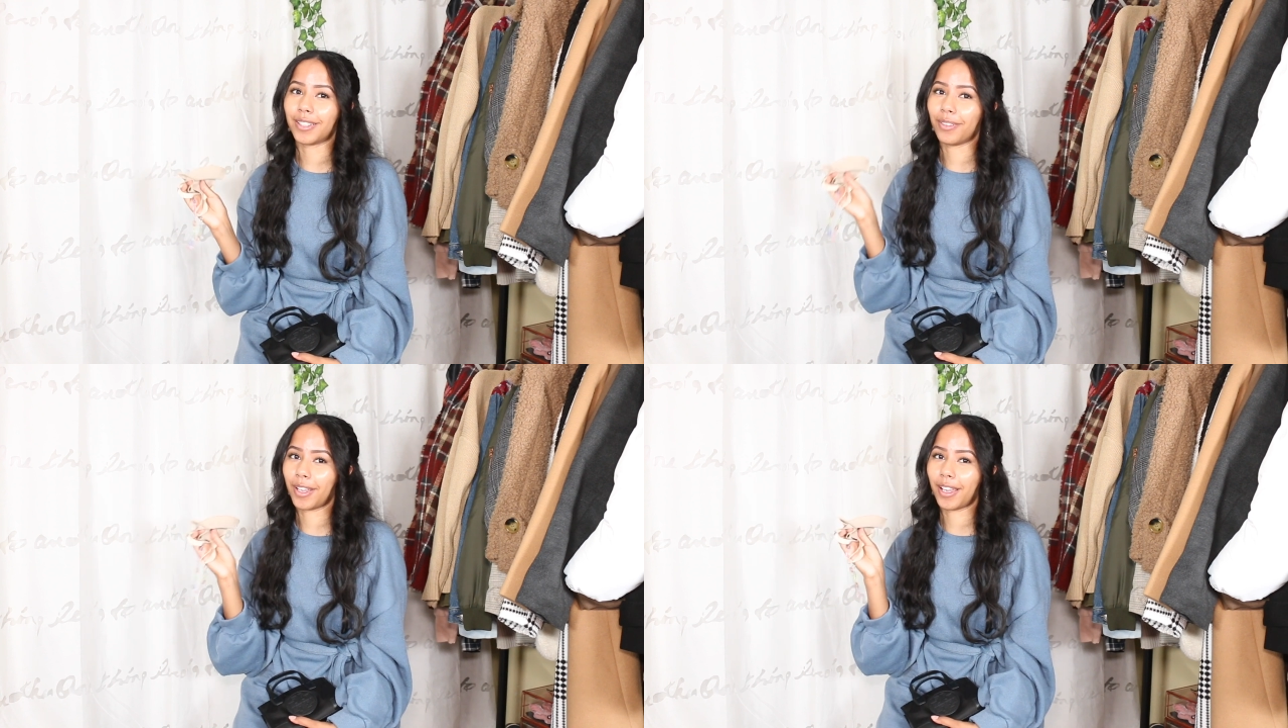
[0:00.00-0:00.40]

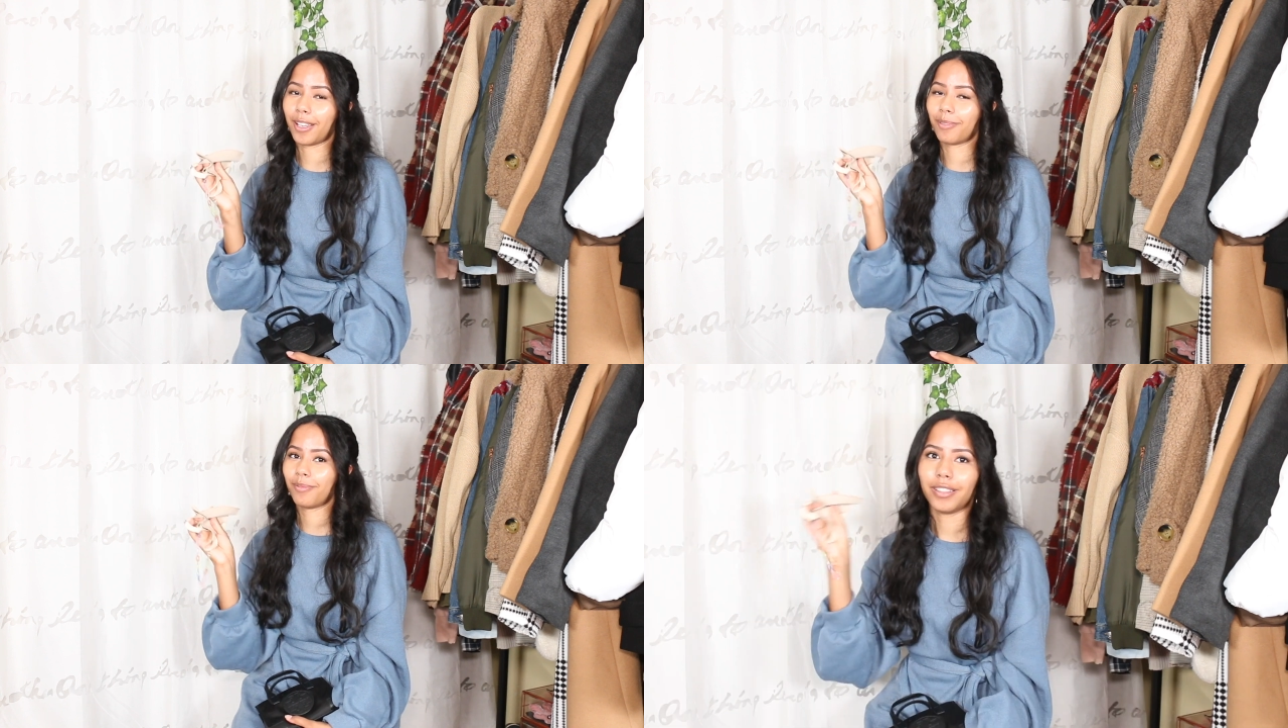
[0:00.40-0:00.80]
okay?
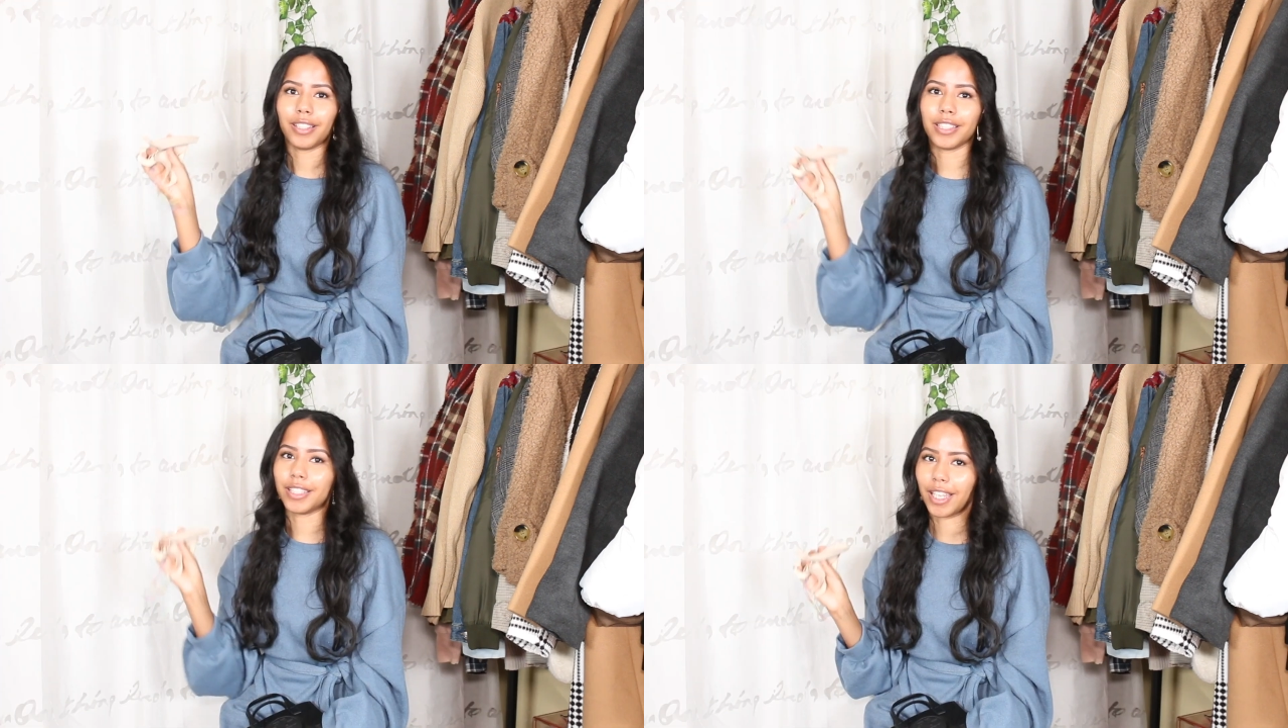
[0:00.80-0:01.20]

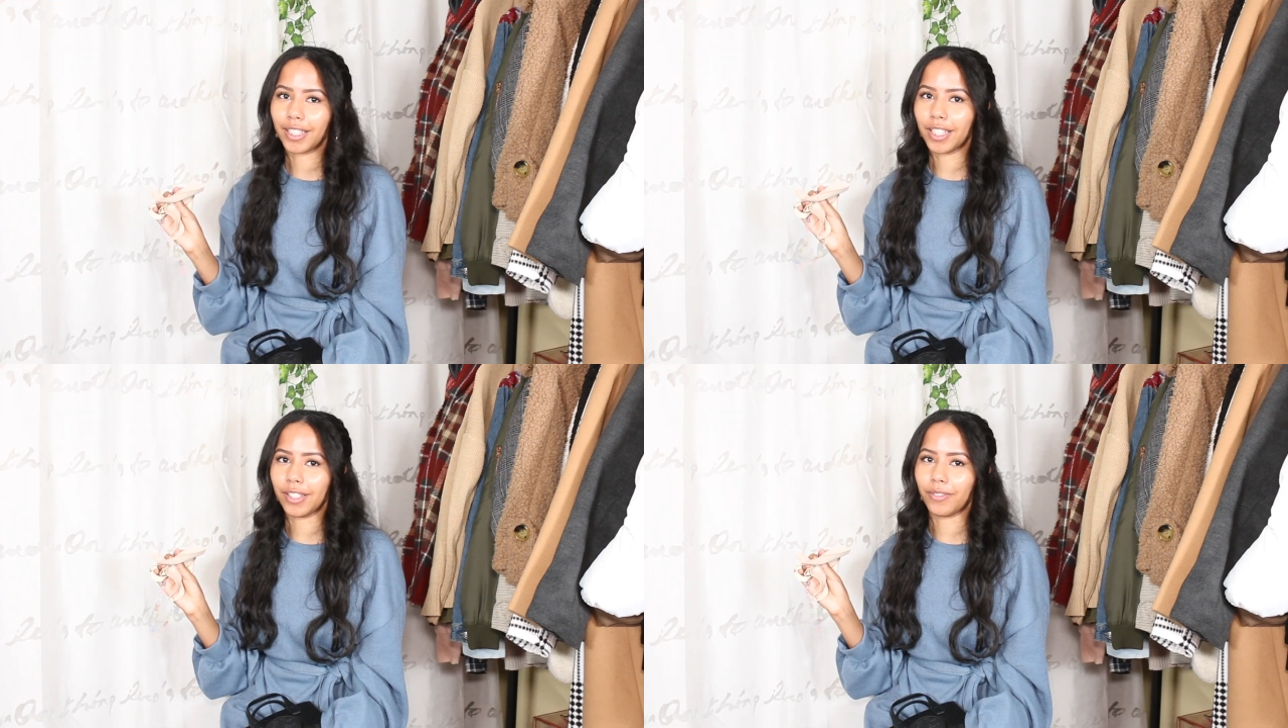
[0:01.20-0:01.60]
It's not
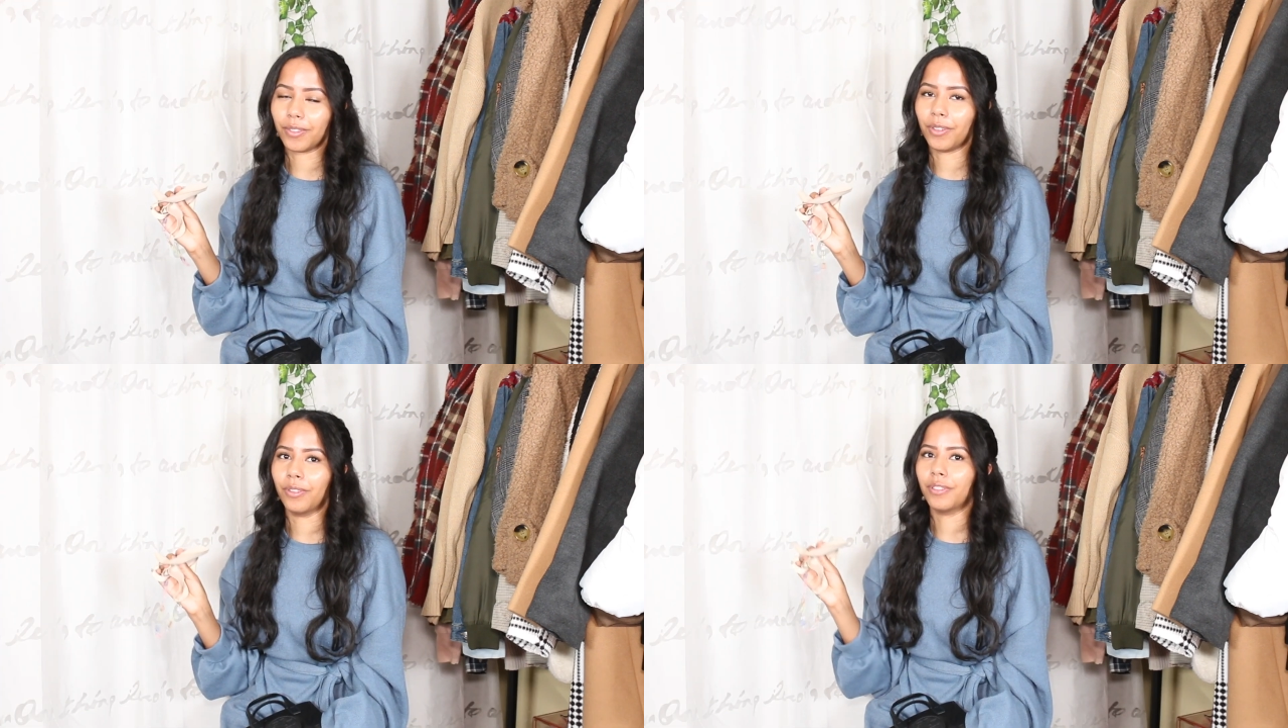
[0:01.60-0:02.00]
that
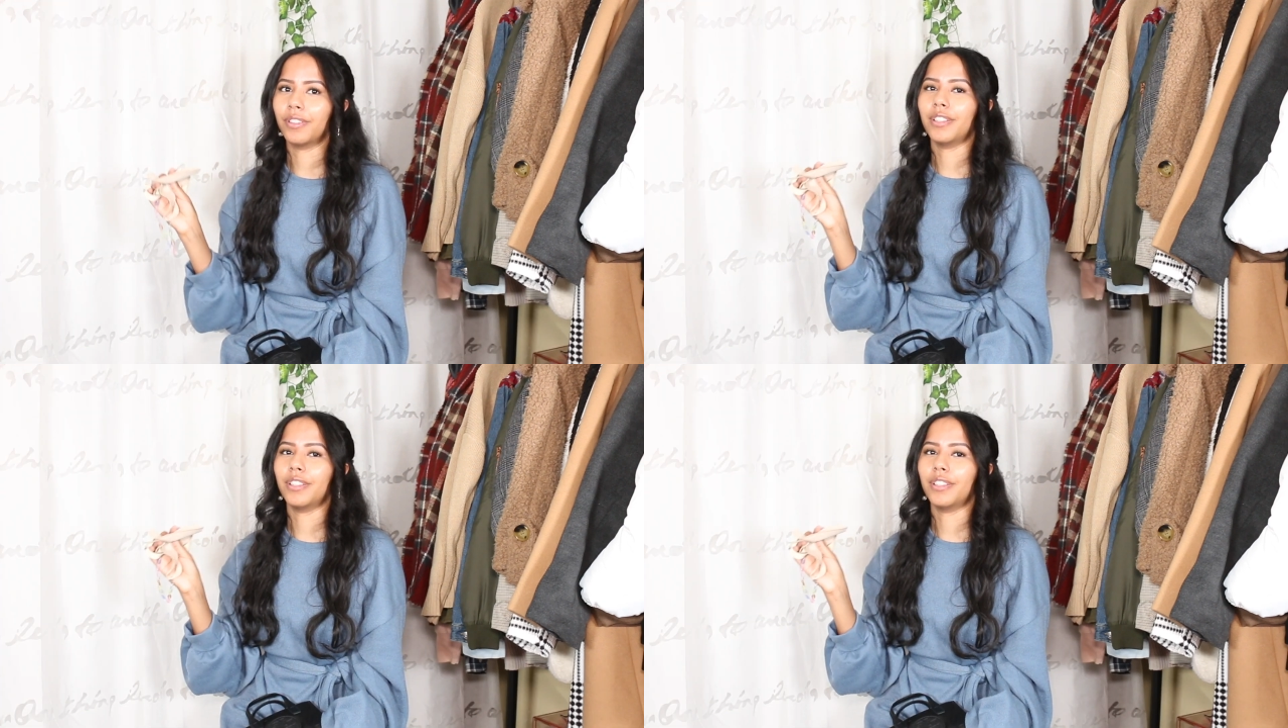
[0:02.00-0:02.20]
difficult.